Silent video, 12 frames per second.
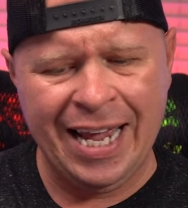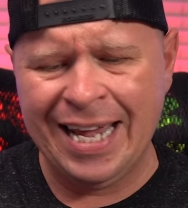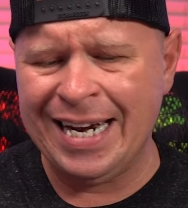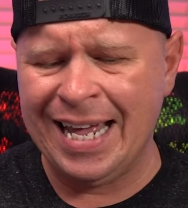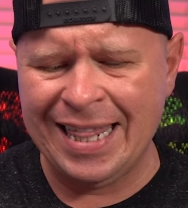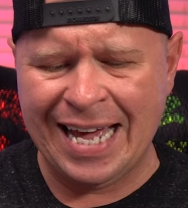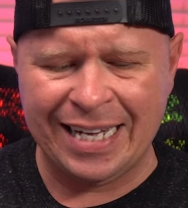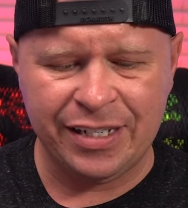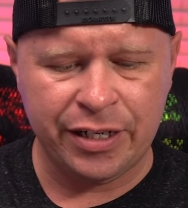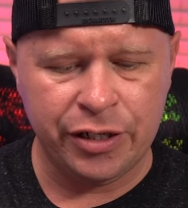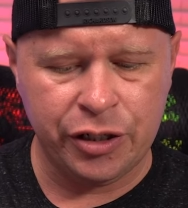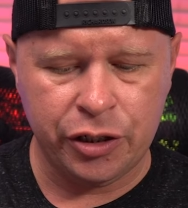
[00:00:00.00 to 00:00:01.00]
and that's
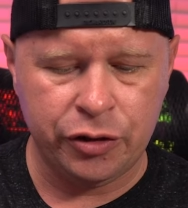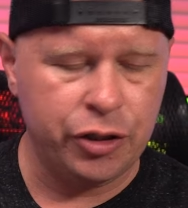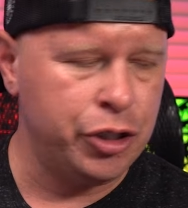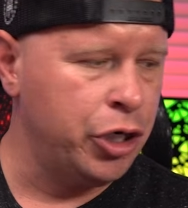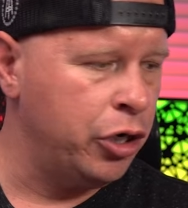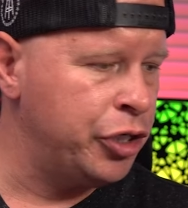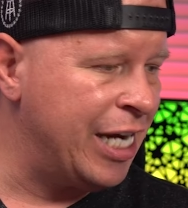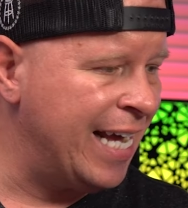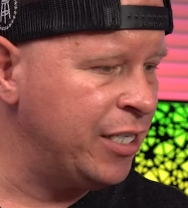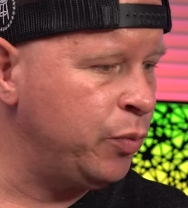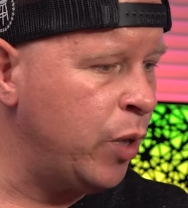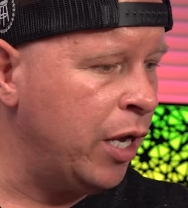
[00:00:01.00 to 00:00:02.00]
going to start to charge
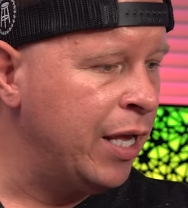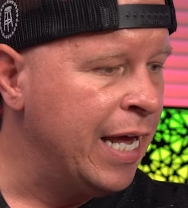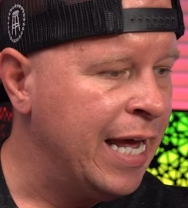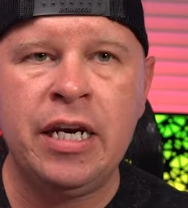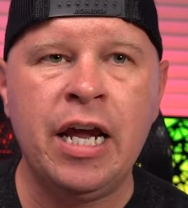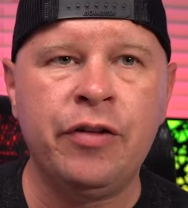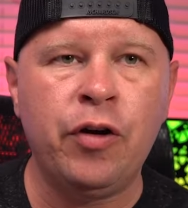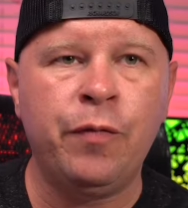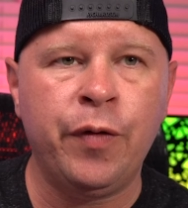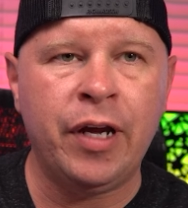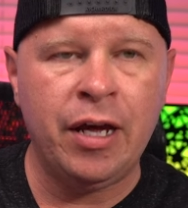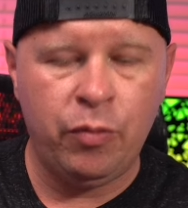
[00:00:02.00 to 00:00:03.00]
as well. Now, don't
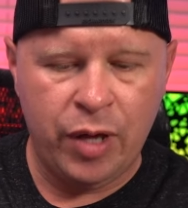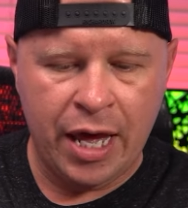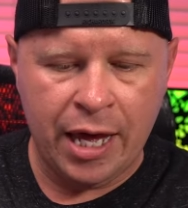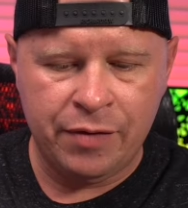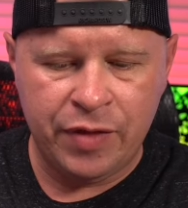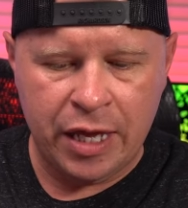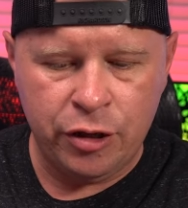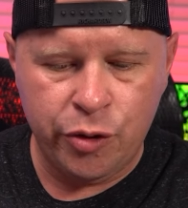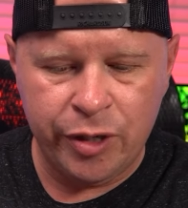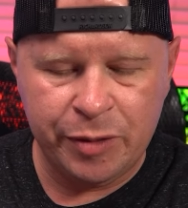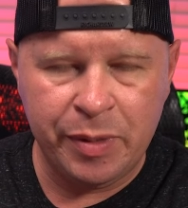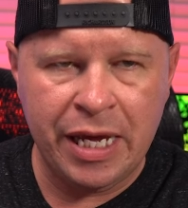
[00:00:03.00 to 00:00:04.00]
forget, we have that
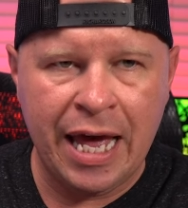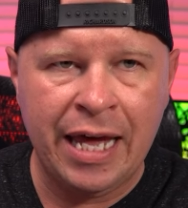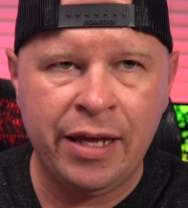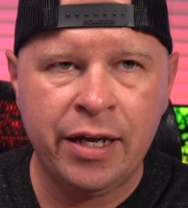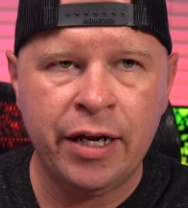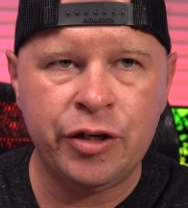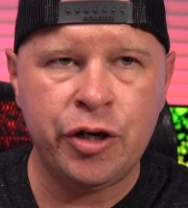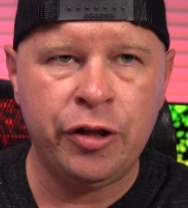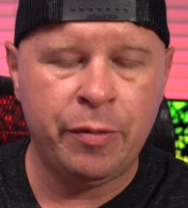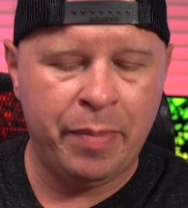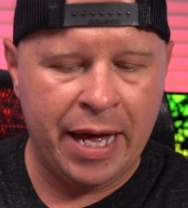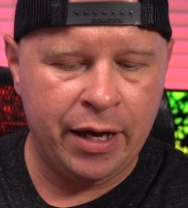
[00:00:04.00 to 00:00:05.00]
USB A connection on
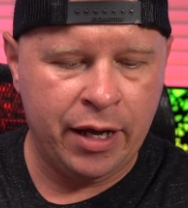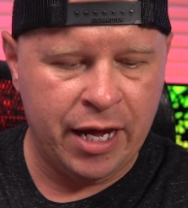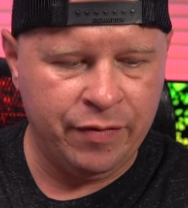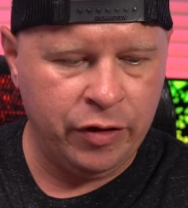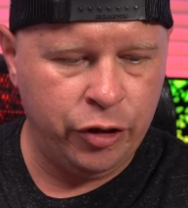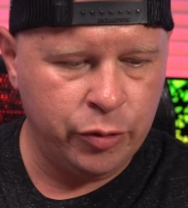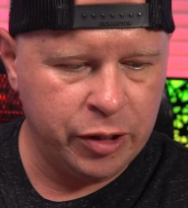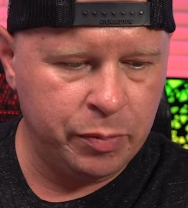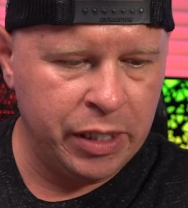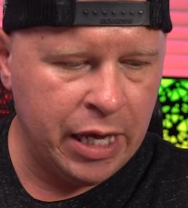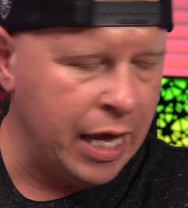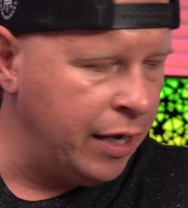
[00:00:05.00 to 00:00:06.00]
the back. I have a
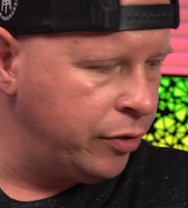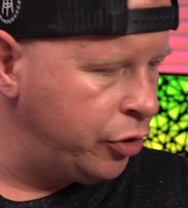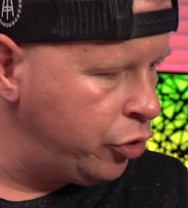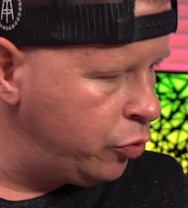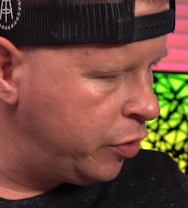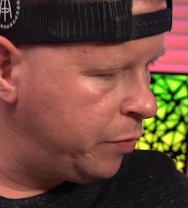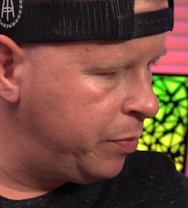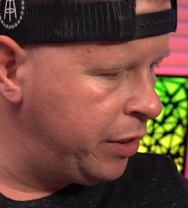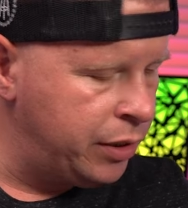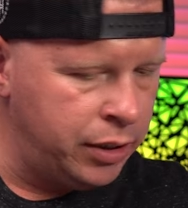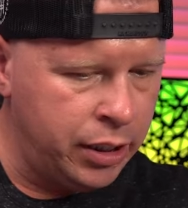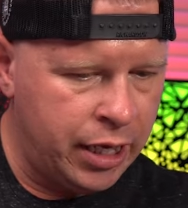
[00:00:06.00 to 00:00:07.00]
USB A to USB
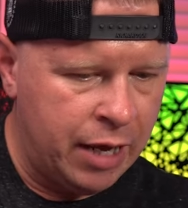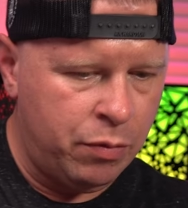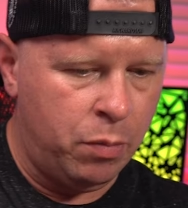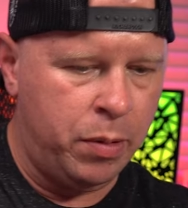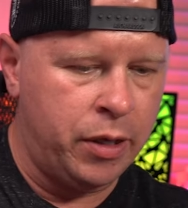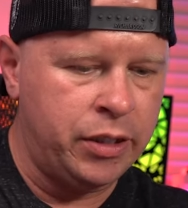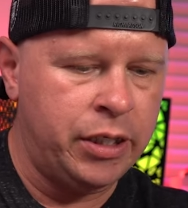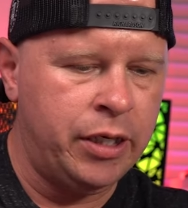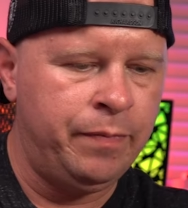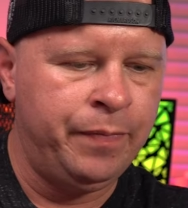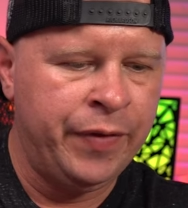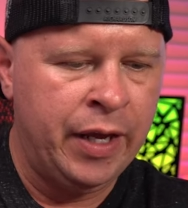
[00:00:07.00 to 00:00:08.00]
C cable plugged
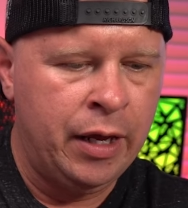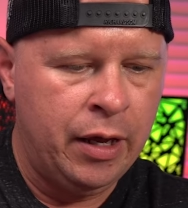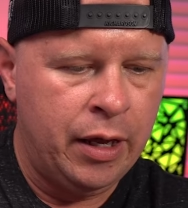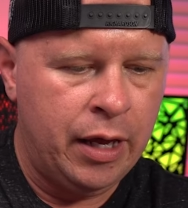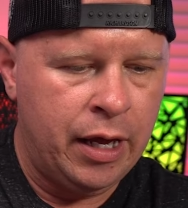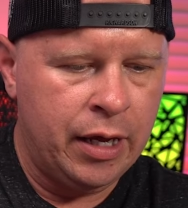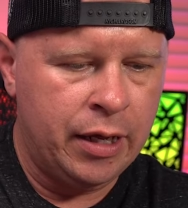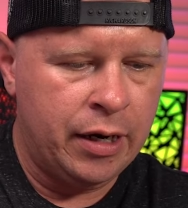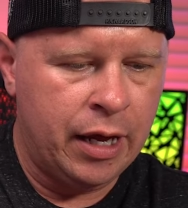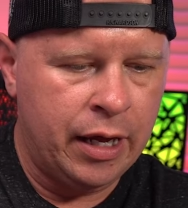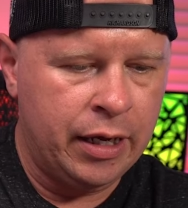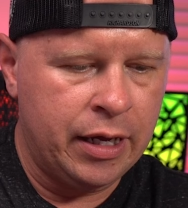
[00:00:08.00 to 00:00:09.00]
in, and
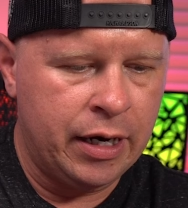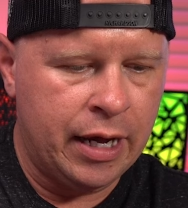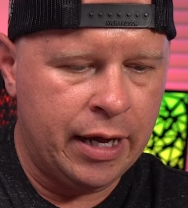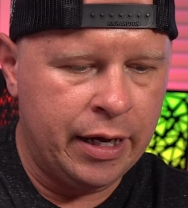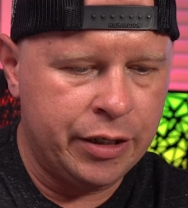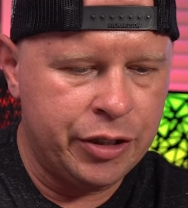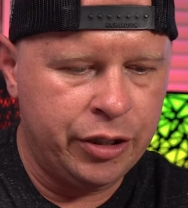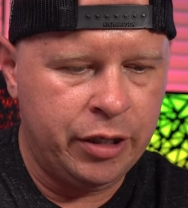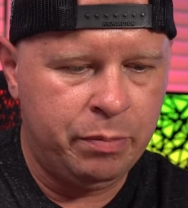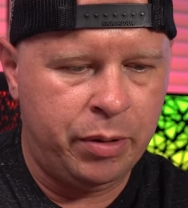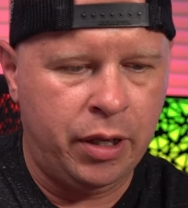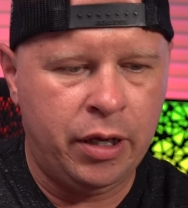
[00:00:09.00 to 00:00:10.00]
I can
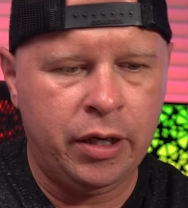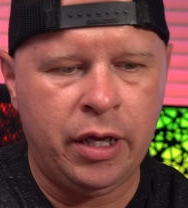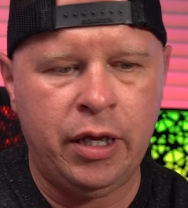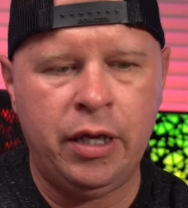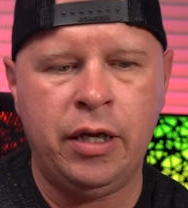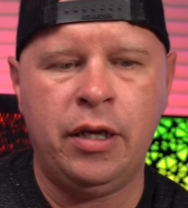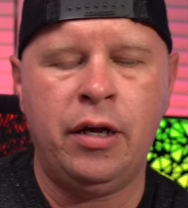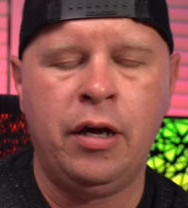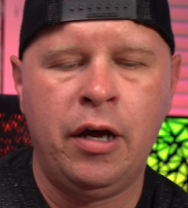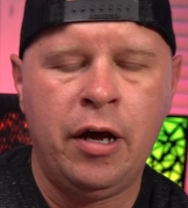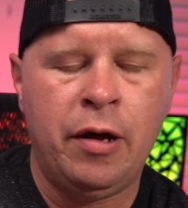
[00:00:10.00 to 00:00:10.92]
actually plug in